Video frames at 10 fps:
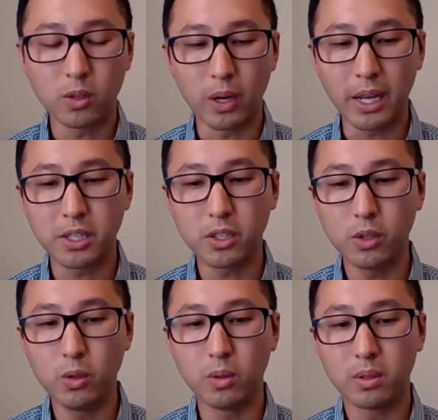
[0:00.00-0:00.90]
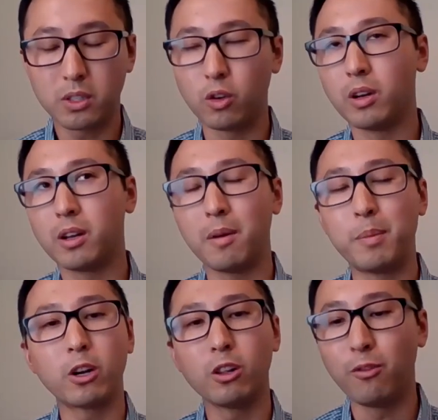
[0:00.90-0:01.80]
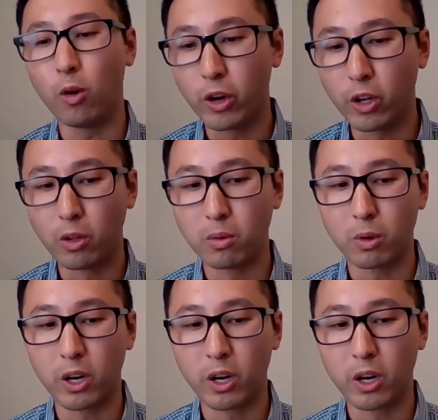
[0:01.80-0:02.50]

so a barrel of oil,